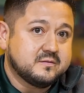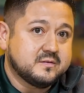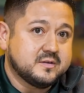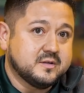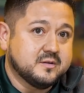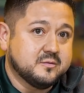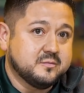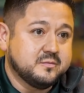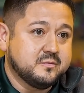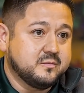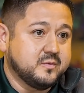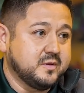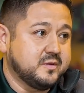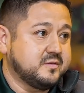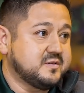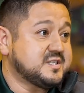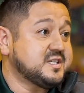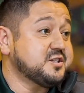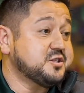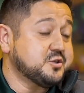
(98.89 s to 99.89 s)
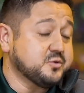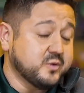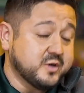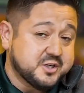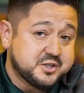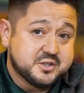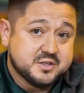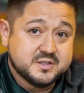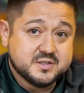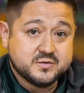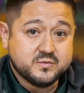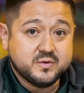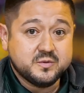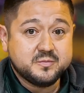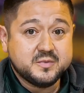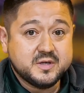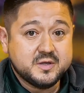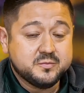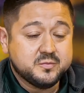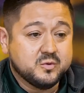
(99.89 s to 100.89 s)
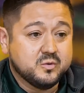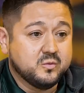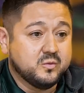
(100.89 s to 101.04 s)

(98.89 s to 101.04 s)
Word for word: you know, with situations, with people,